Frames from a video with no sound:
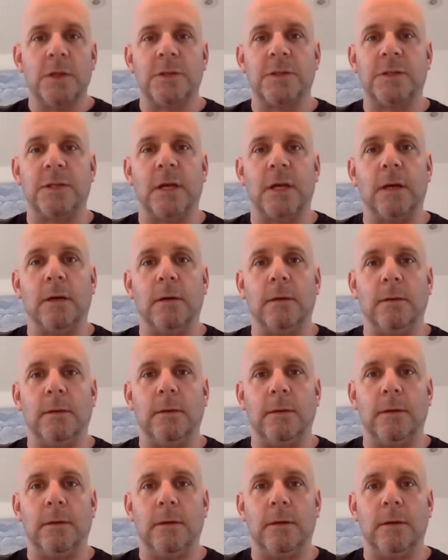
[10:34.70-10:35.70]
So,
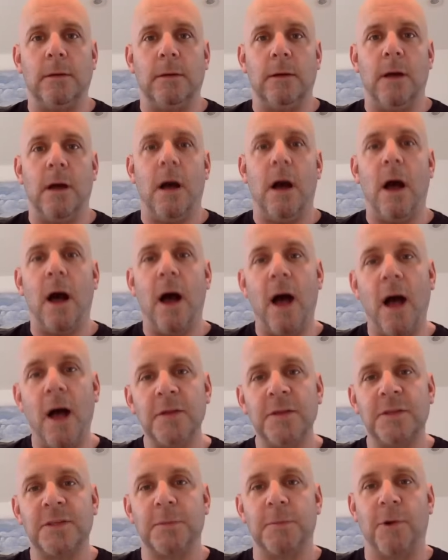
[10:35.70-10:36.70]

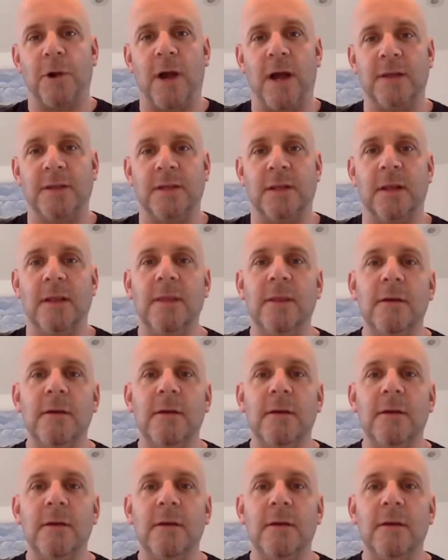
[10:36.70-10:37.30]
unsurprisingly,